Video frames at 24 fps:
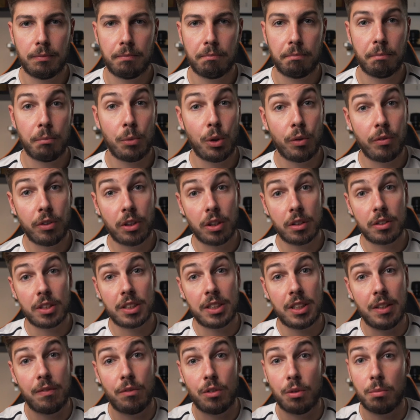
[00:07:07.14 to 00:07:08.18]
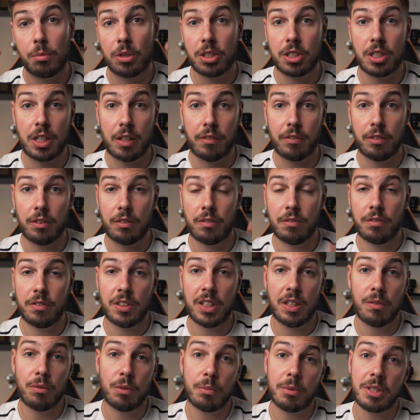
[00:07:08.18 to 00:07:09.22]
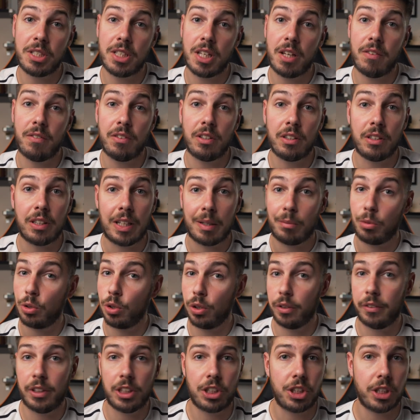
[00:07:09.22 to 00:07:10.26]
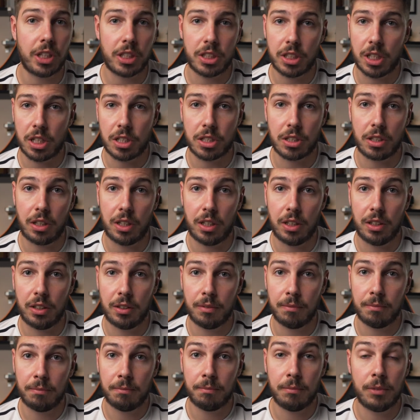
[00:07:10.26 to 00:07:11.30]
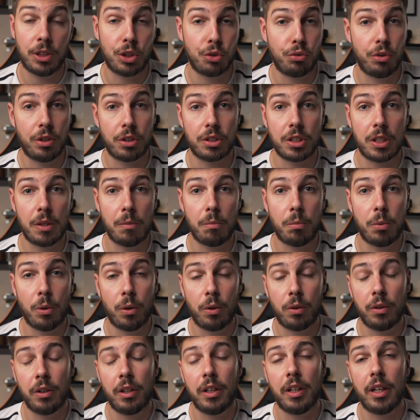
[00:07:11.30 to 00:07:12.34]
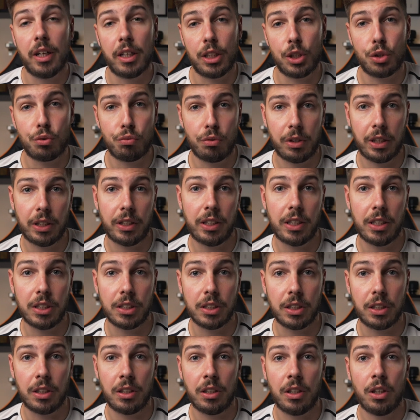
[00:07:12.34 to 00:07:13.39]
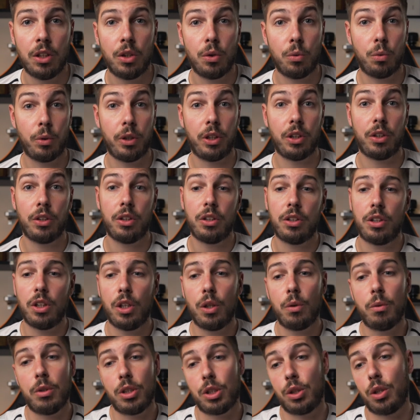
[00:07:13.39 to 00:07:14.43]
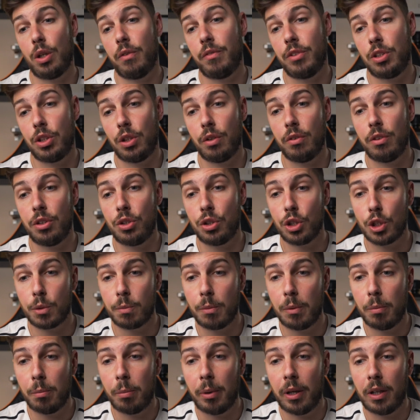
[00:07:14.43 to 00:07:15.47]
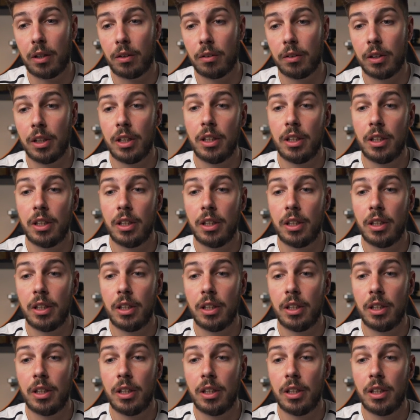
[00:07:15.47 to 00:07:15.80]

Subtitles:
Moving on to tip number 7. Tip number 7, I'm calling the cha-cha slide. Real simple and it's real easy. What you're gonna do is go over to your adjustment panel